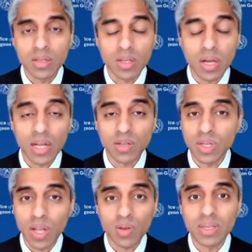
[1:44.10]
the country
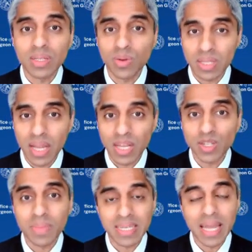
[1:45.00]
not only to
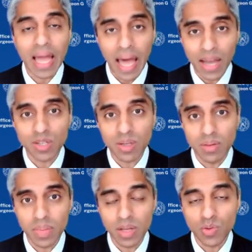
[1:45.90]
attention, but to action,
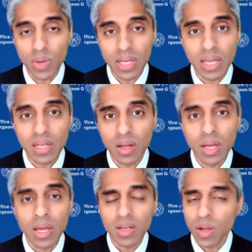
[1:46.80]
because we need not
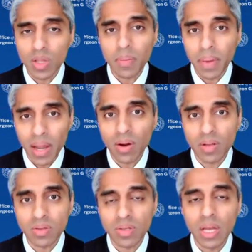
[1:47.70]
only
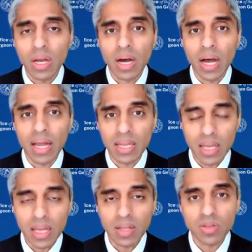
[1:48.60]
parents and
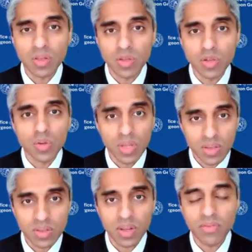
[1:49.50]
kids to do
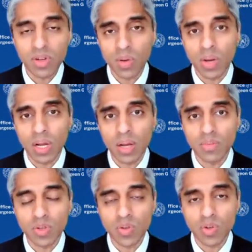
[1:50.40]
things differently when it
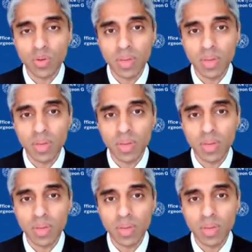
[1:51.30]
comes to social